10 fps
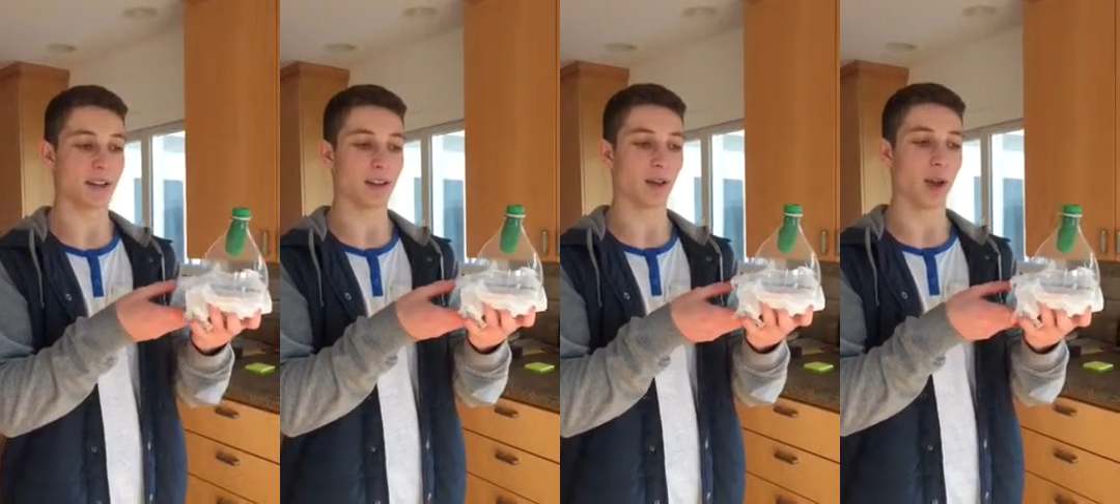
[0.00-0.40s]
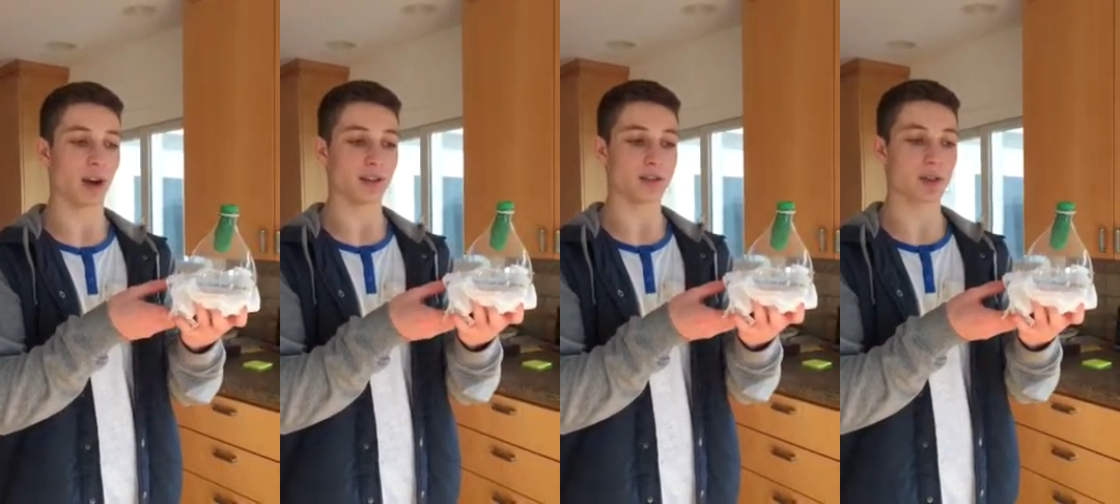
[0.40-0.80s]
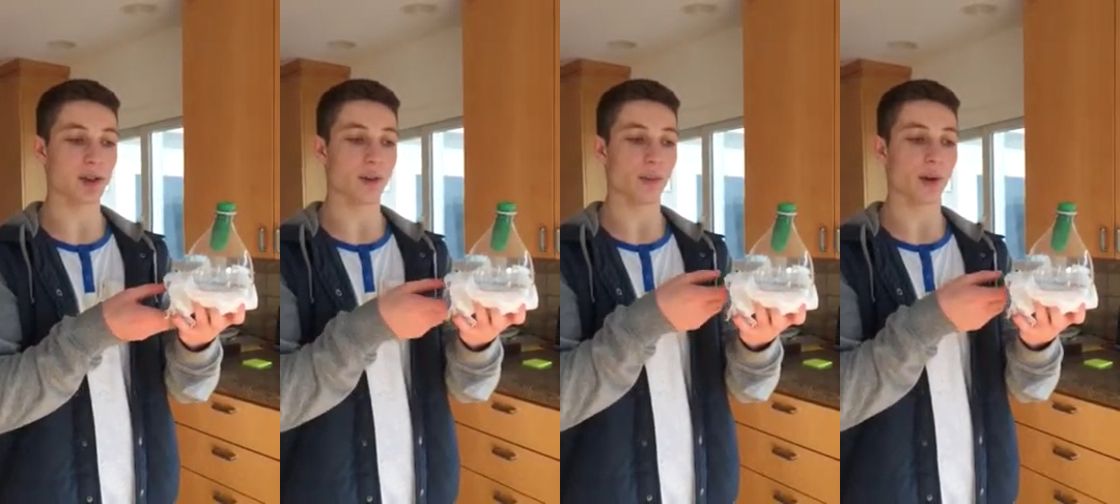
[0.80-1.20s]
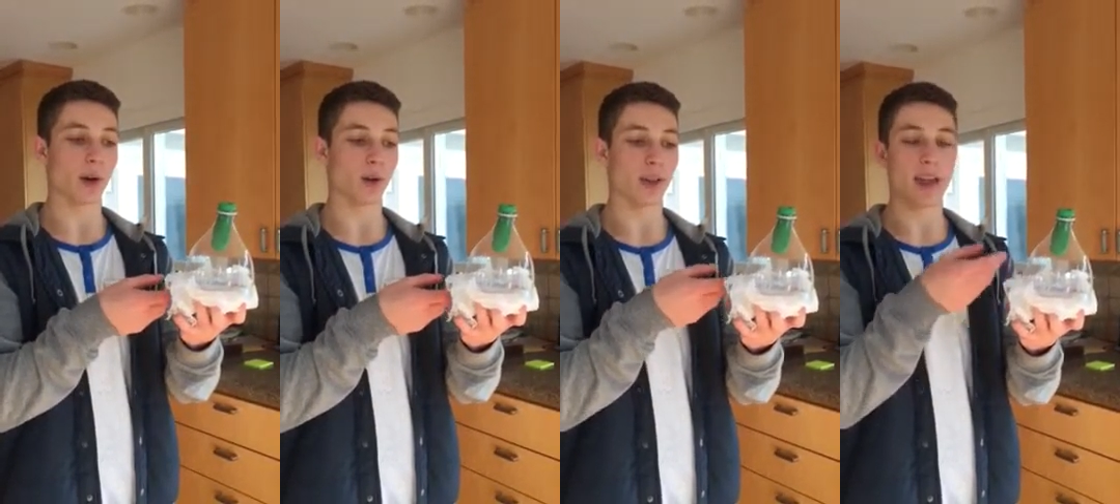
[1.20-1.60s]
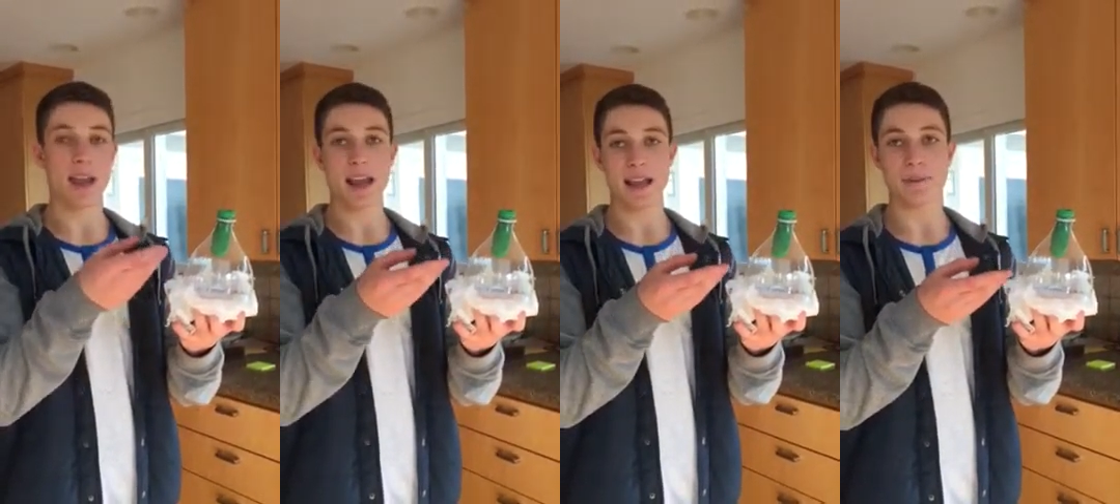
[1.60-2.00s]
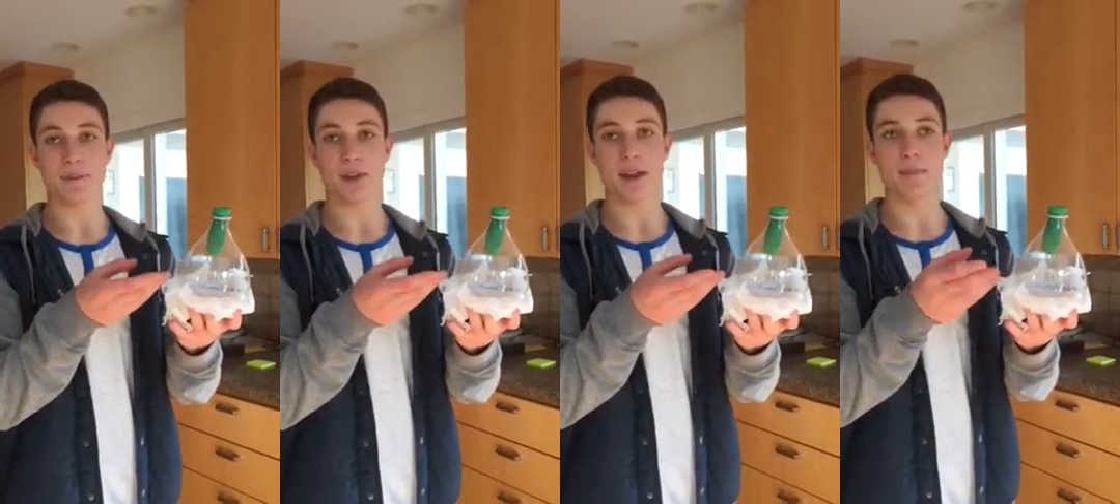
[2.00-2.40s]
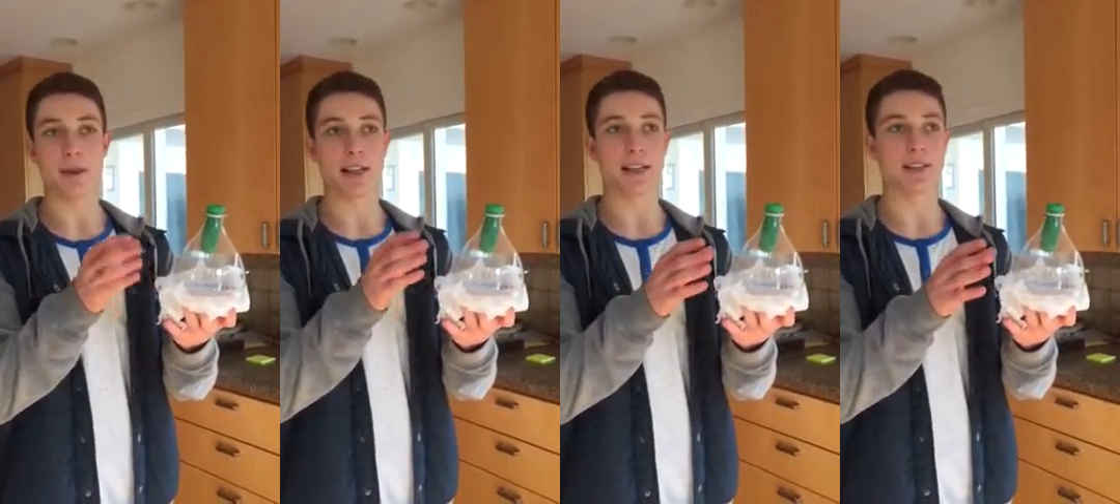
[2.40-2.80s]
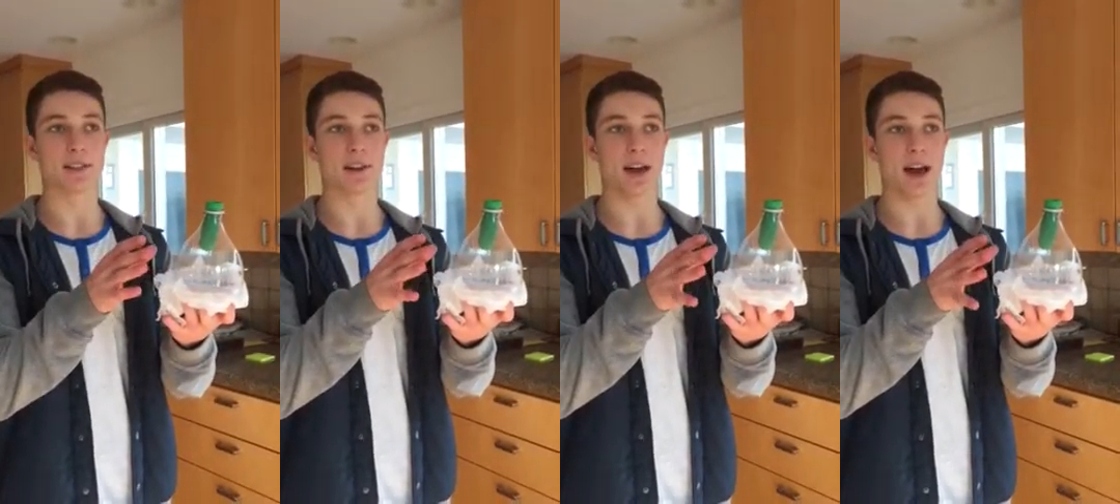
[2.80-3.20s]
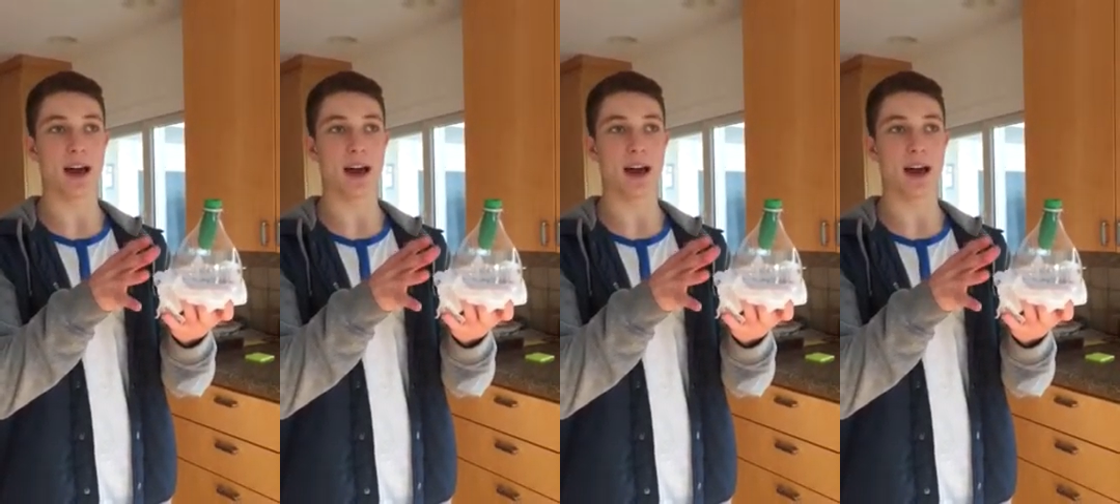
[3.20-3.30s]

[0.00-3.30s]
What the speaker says: and the lungs will inflate because